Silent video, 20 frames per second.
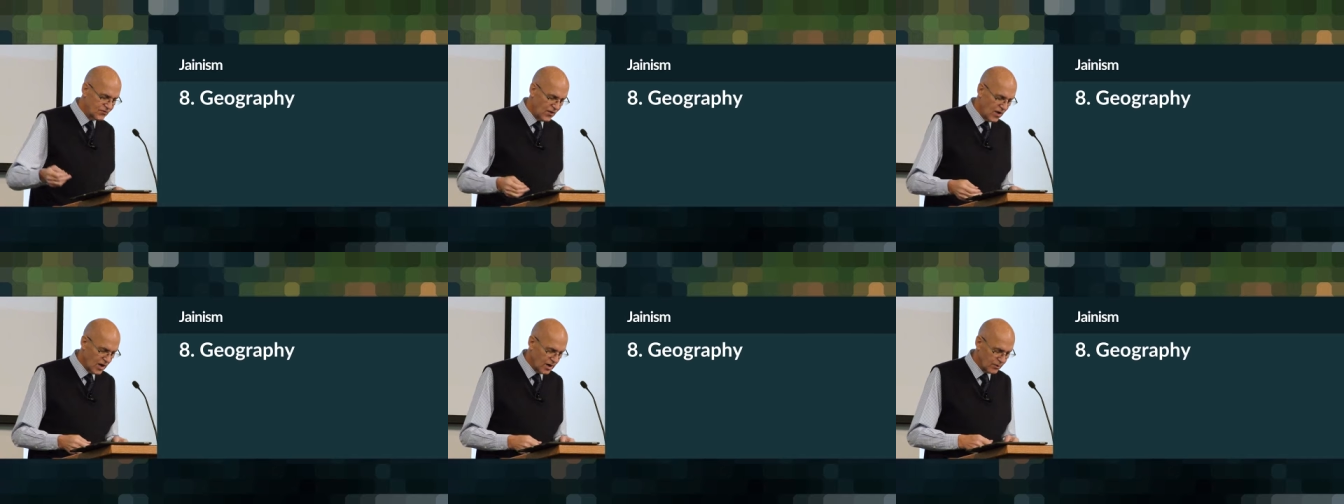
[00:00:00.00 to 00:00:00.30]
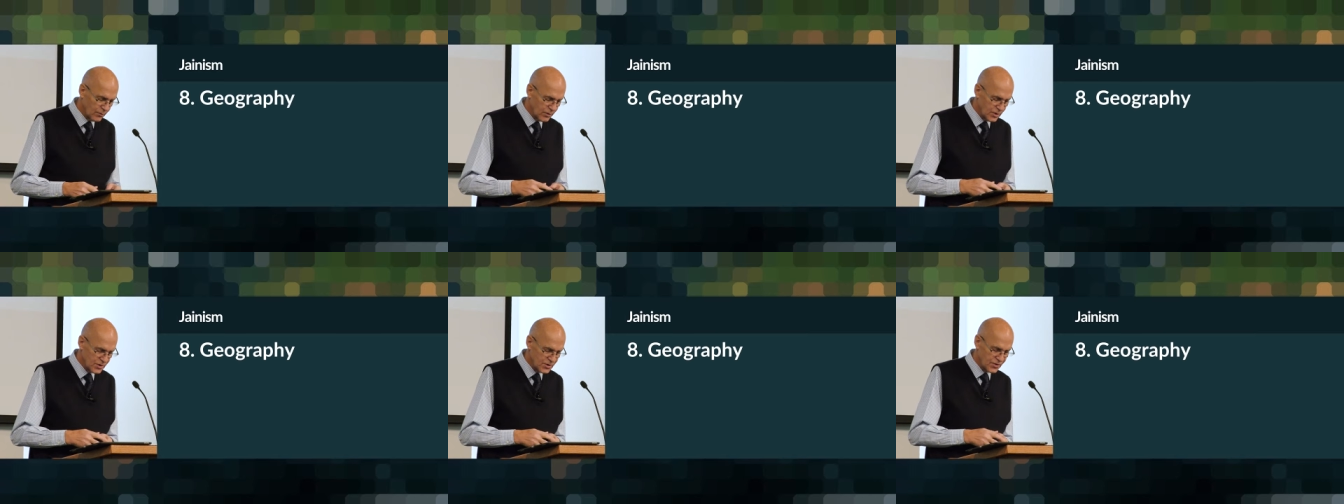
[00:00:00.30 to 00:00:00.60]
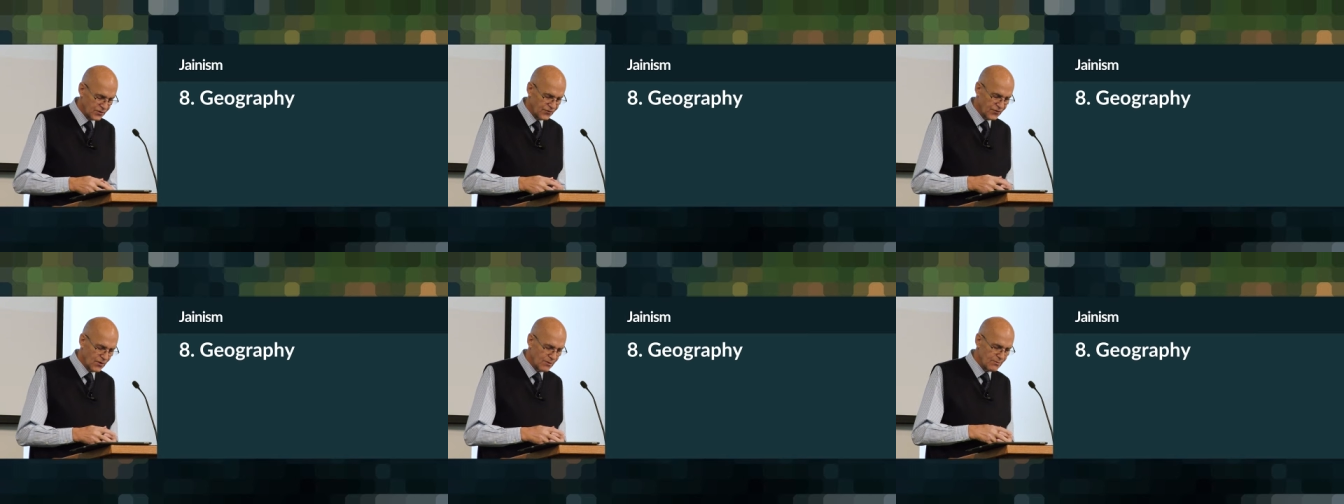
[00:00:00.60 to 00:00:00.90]

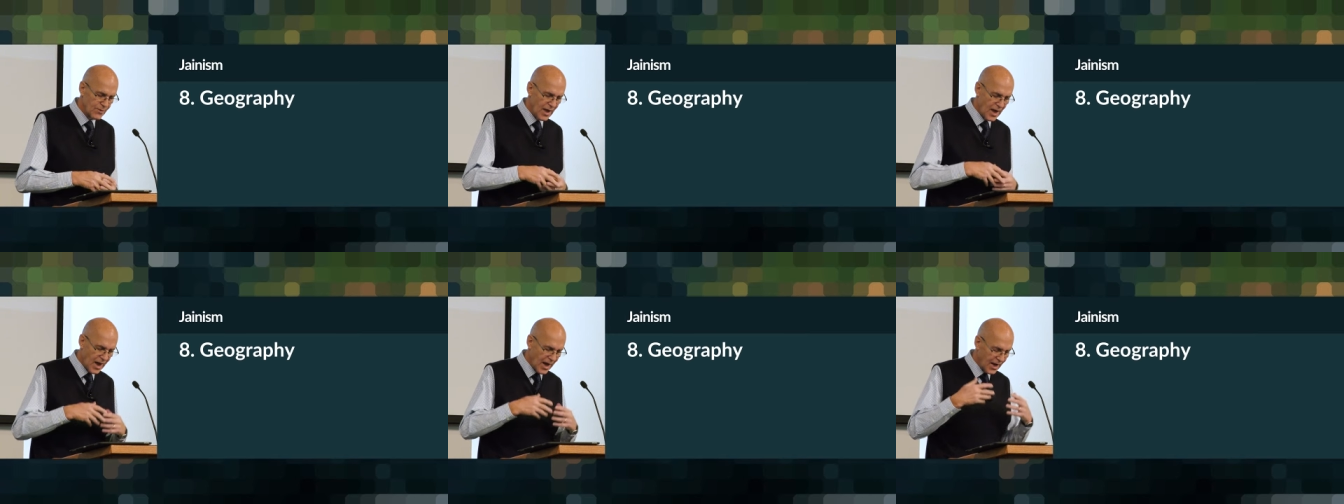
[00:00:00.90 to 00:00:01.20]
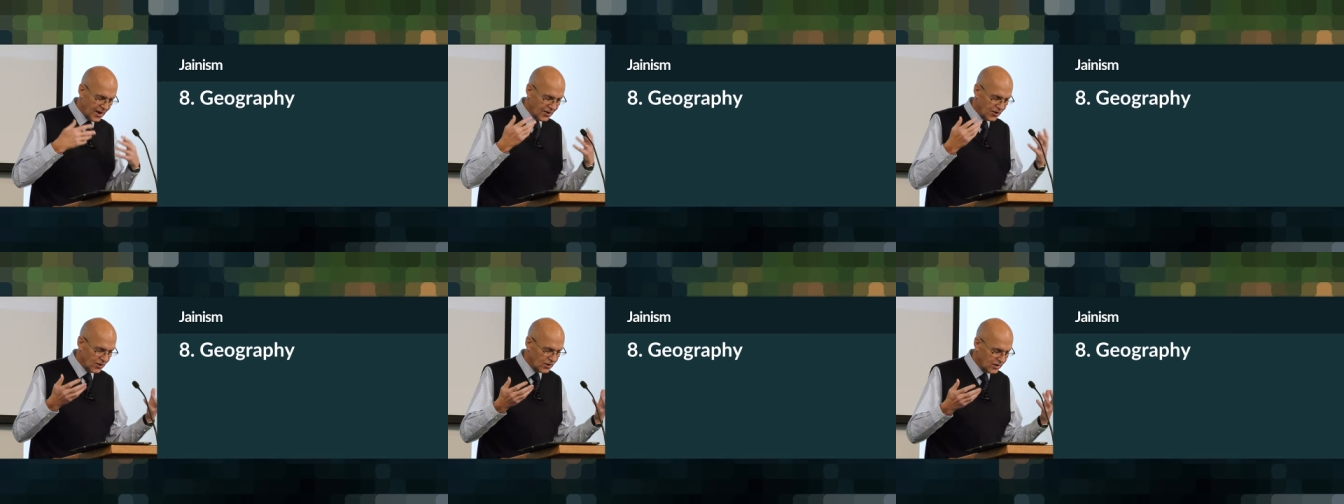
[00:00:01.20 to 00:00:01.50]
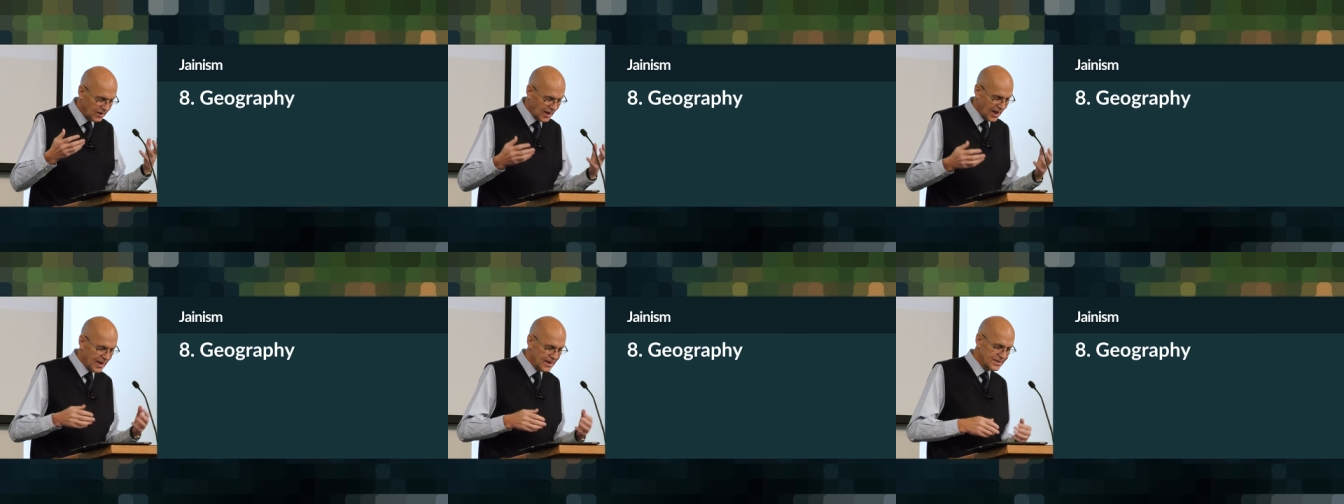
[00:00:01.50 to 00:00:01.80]
followers are from the higher
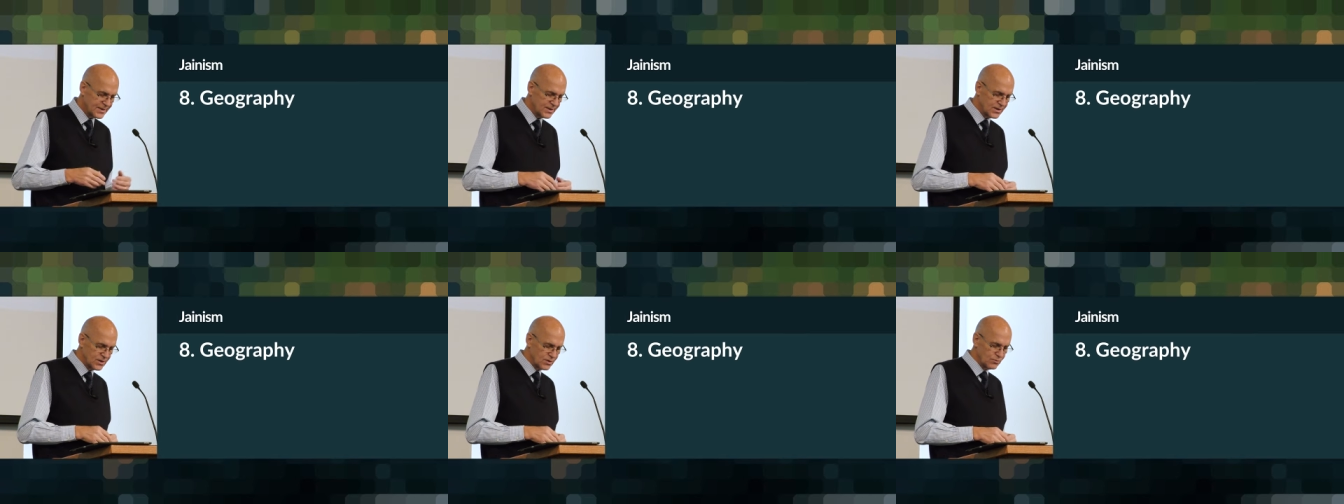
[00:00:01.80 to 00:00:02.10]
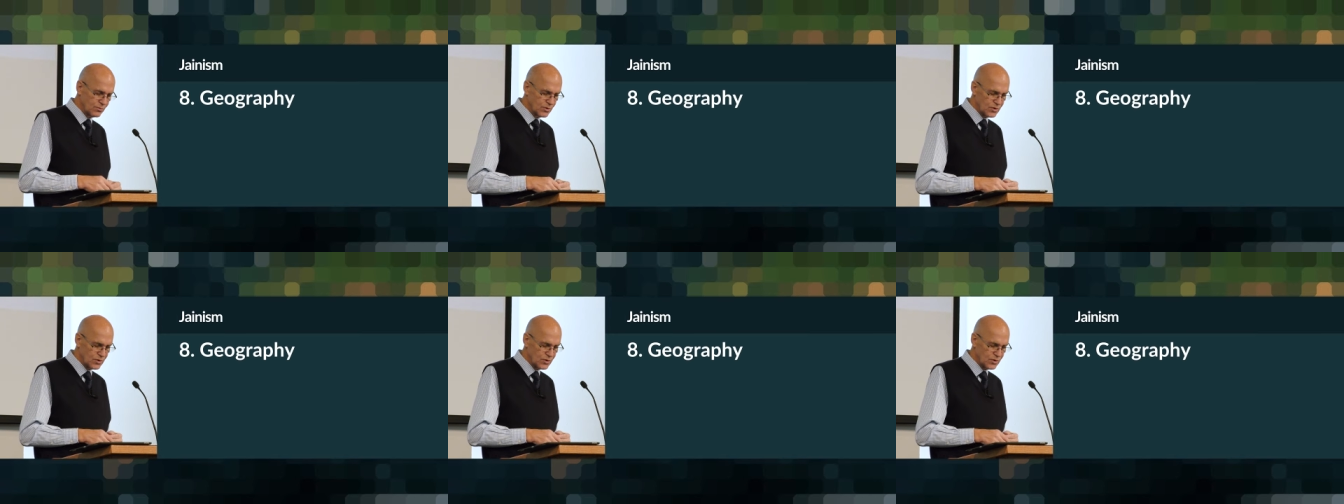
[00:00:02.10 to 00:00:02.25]
classes,